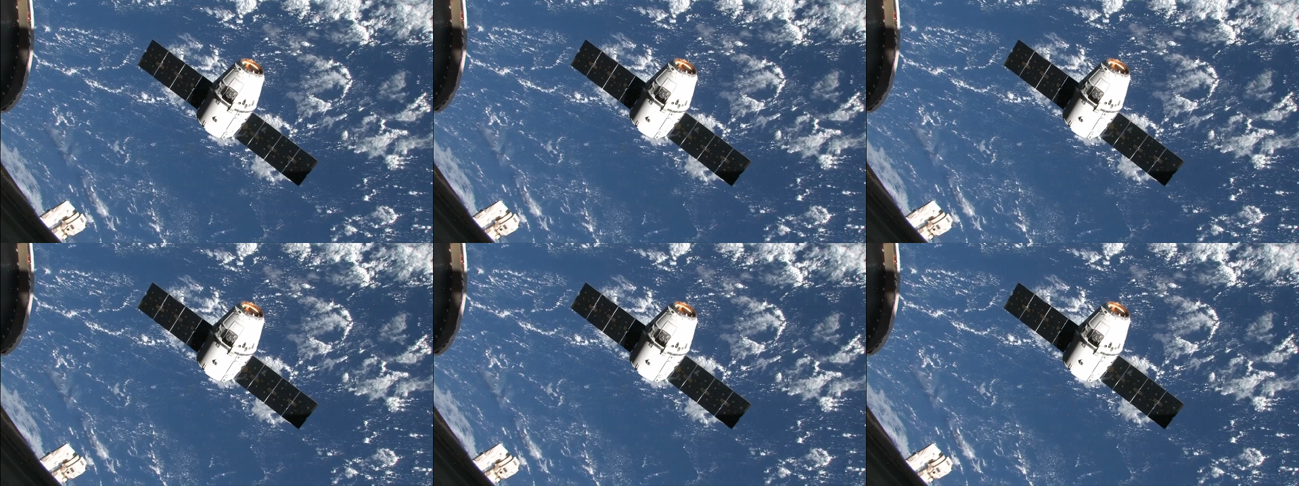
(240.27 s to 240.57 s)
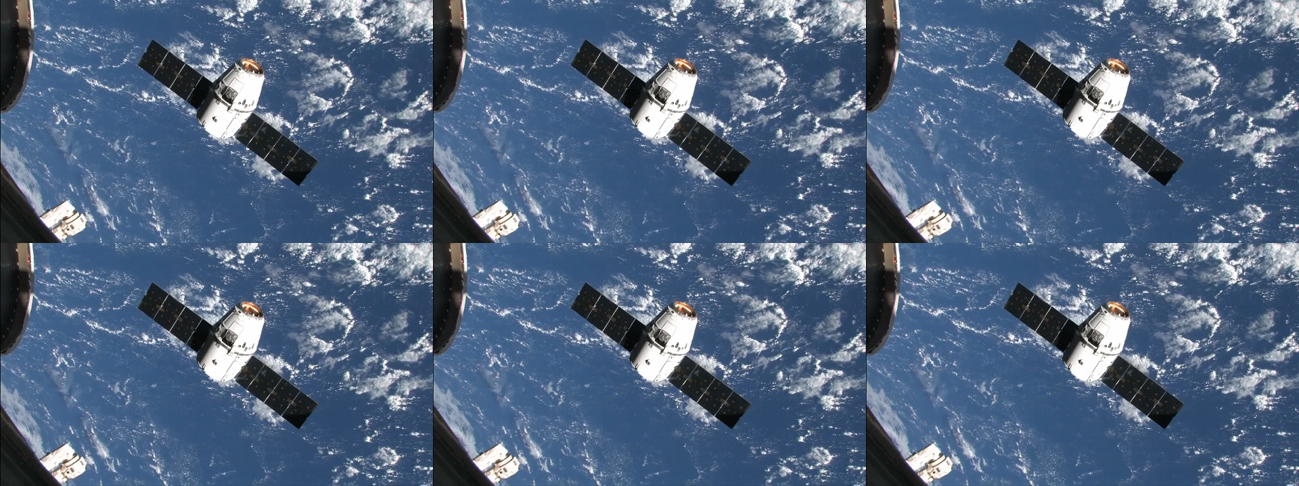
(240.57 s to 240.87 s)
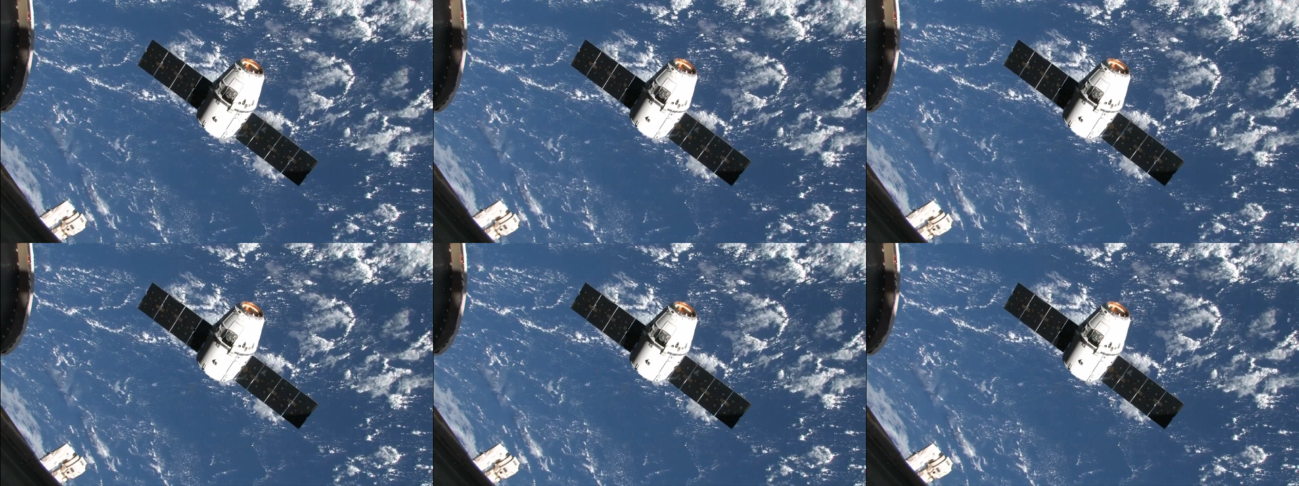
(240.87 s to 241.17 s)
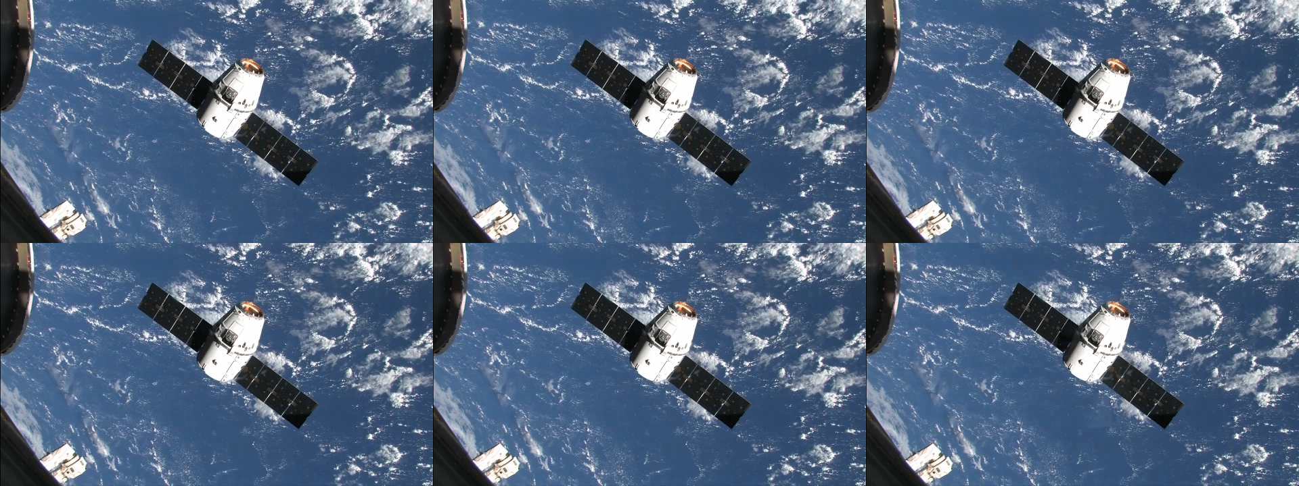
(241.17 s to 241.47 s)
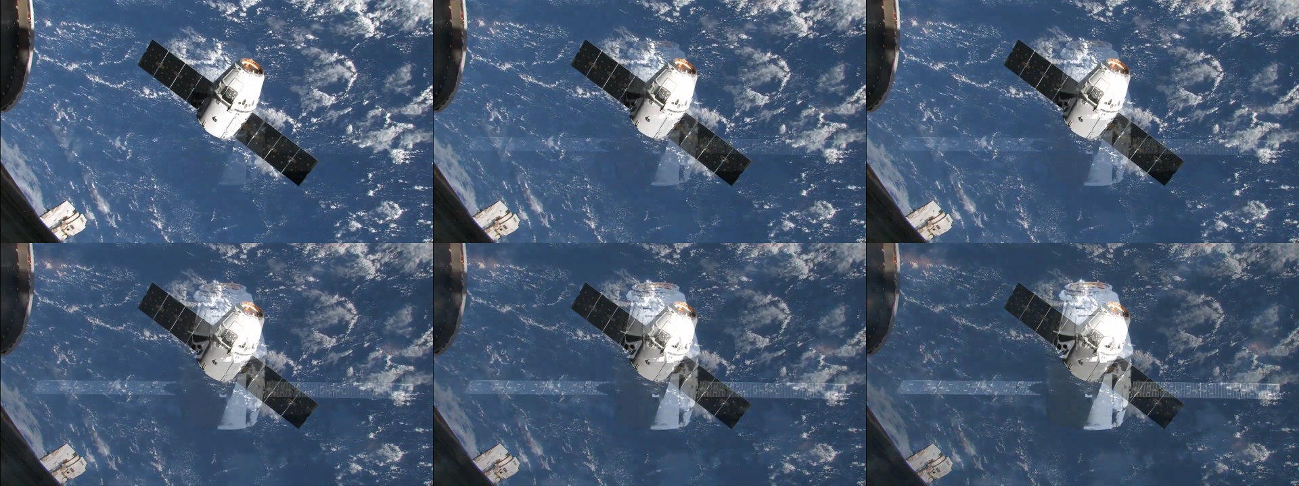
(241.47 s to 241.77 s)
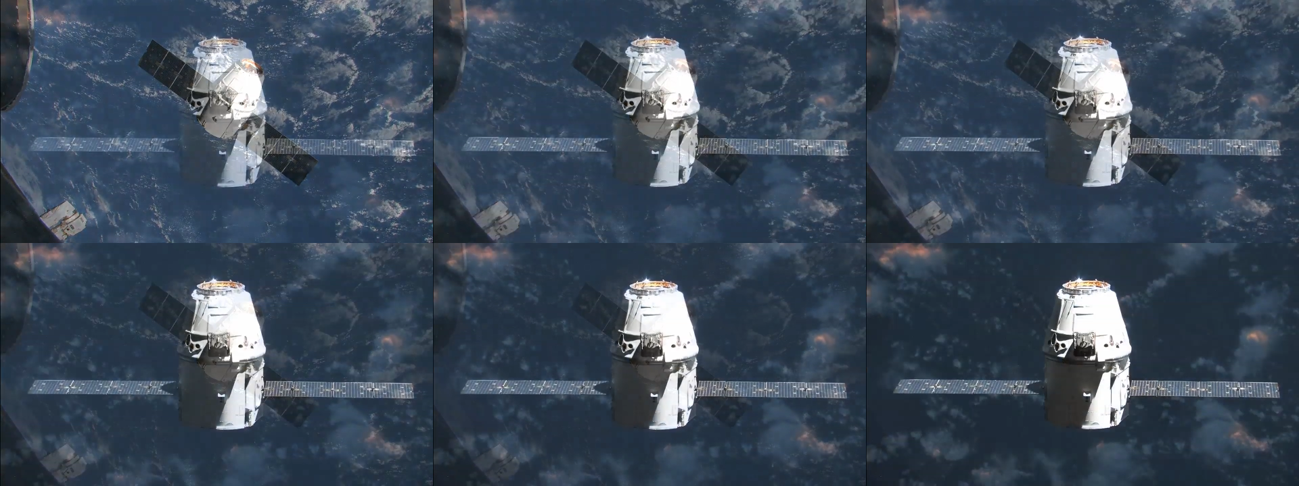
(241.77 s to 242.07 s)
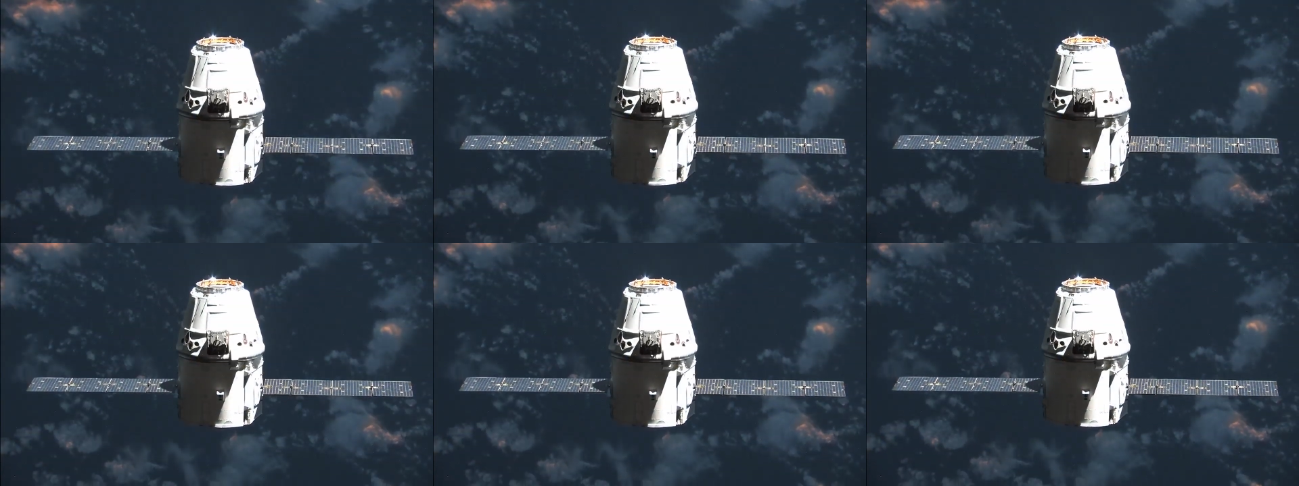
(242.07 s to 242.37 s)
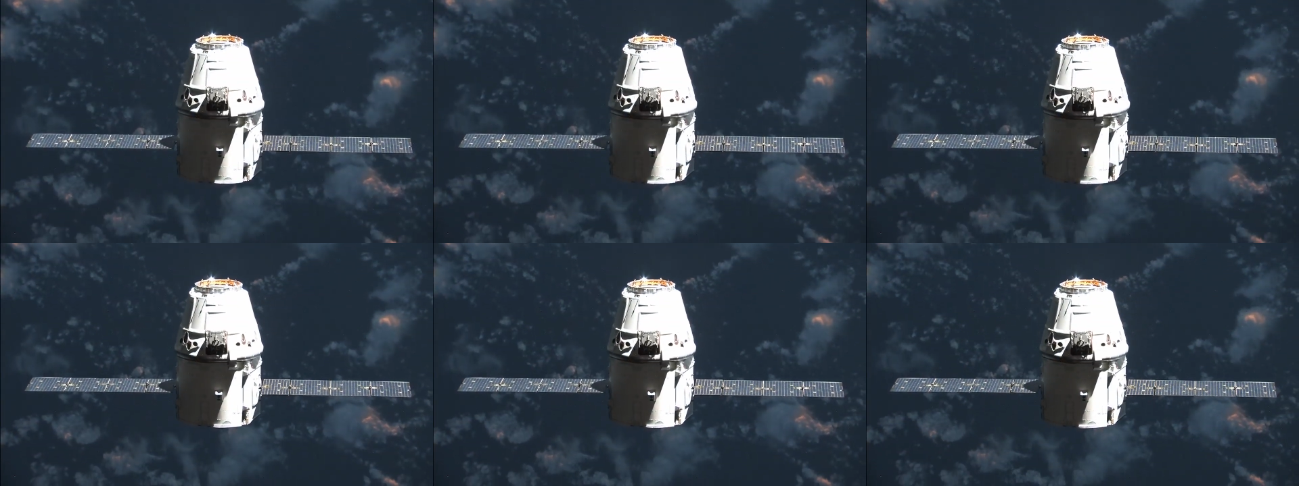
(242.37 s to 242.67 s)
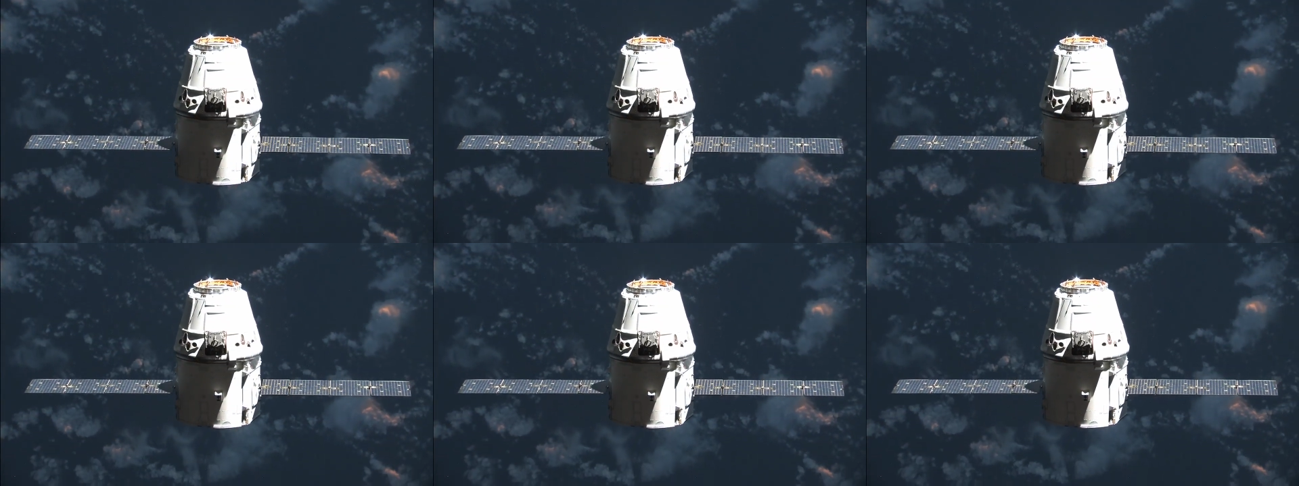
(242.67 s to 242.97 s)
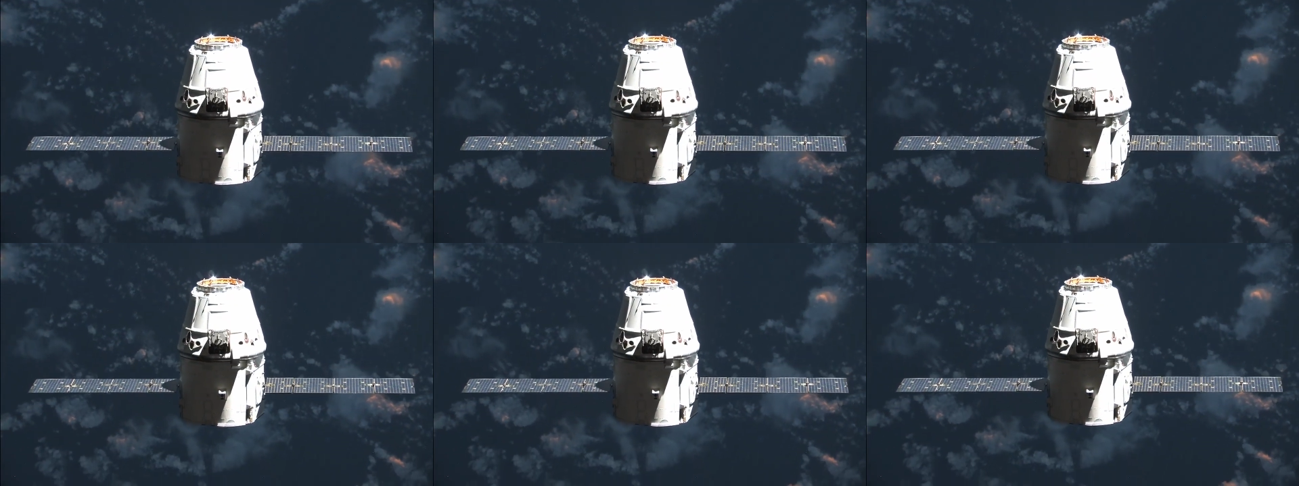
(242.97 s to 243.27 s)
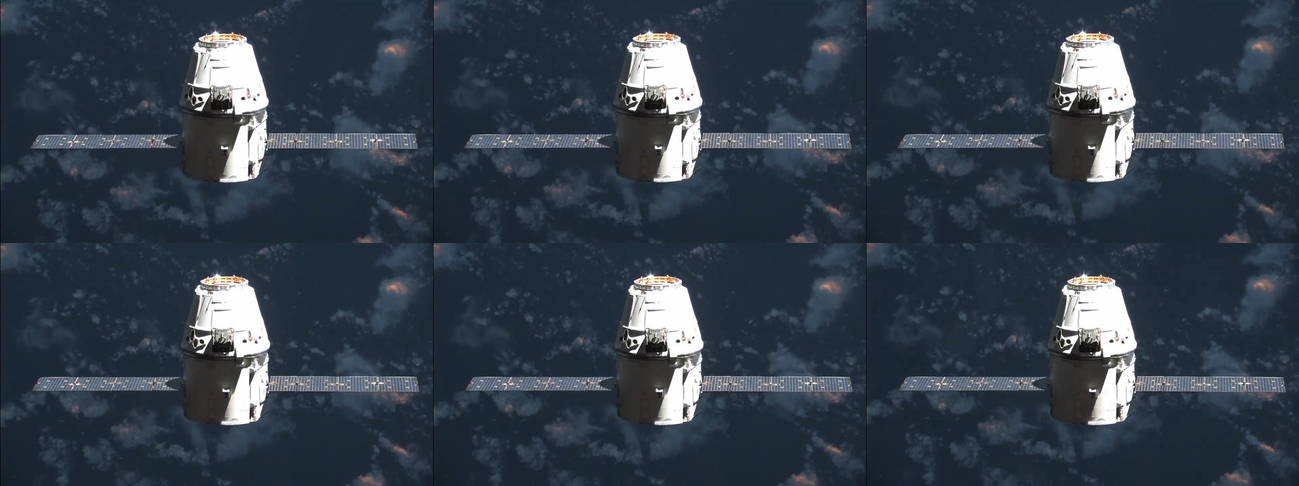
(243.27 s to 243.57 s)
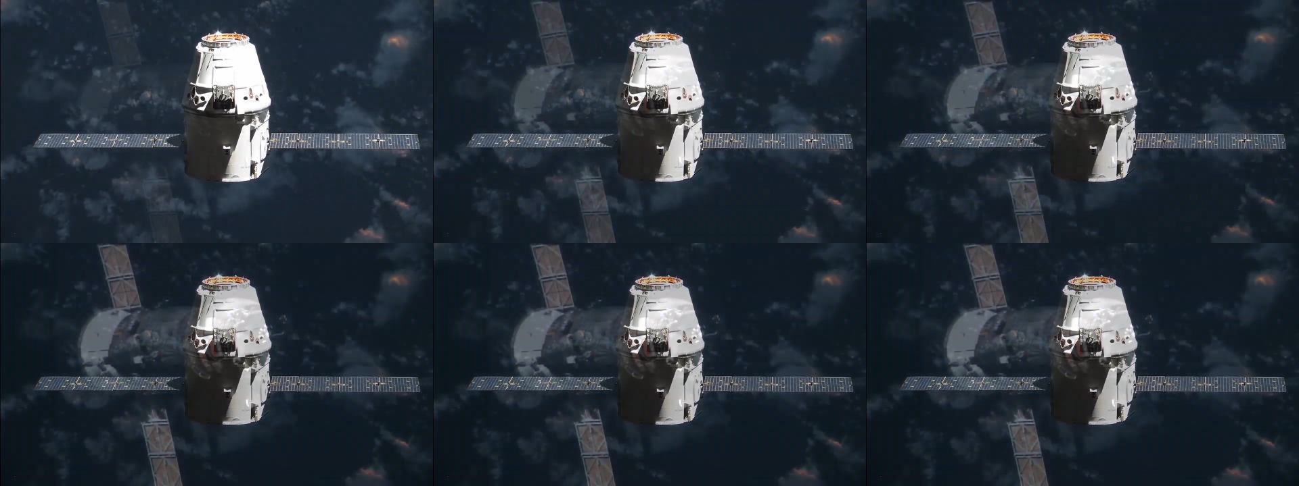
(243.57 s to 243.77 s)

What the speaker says: (no speaker visible)